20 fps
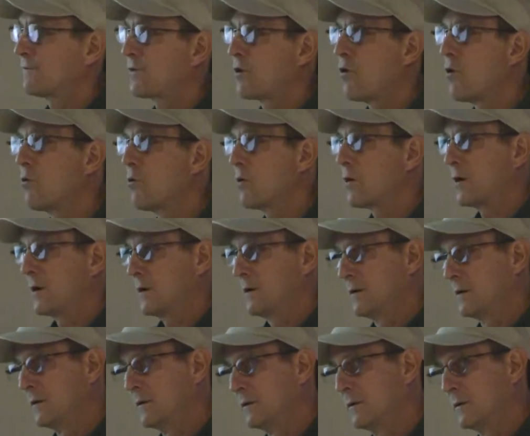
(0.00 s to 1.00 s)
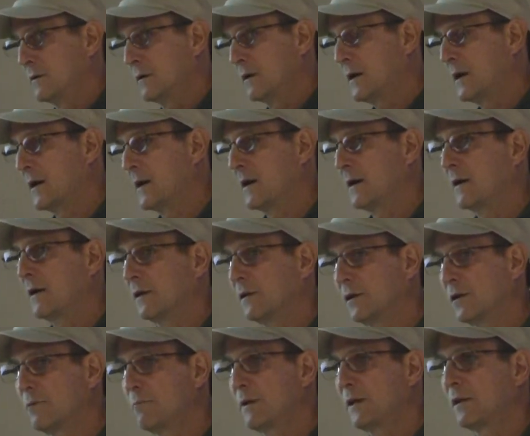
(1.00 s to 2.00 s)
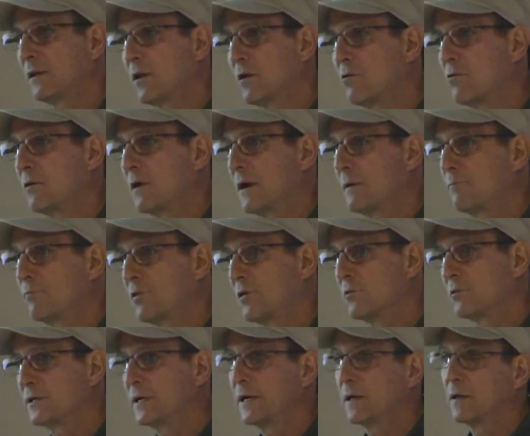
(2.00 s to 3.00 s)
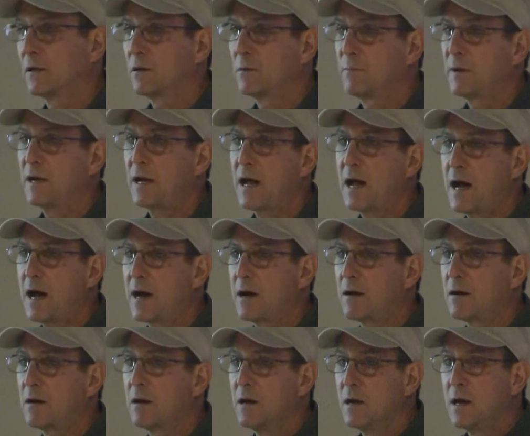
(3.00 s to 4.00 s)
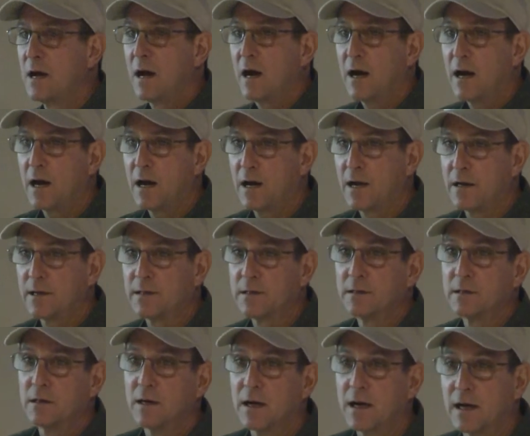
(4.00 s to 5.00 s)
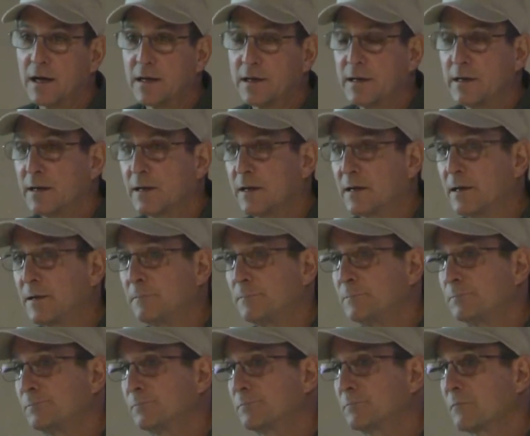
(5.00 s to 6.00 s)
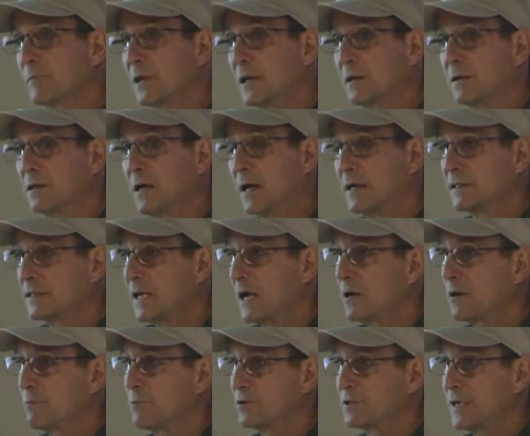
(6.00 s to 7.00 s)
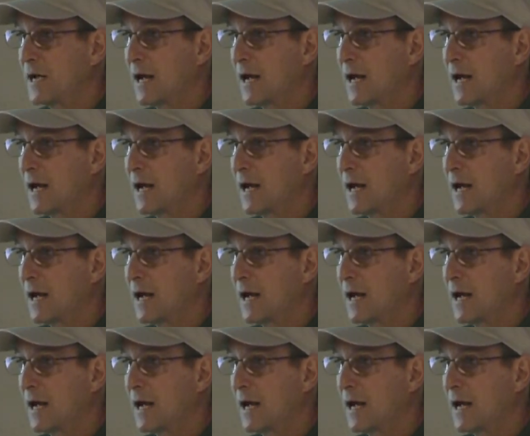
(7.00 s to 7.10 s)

of corn. Uh, a little bit lower on protein, a little bit higher on, on um, on soluble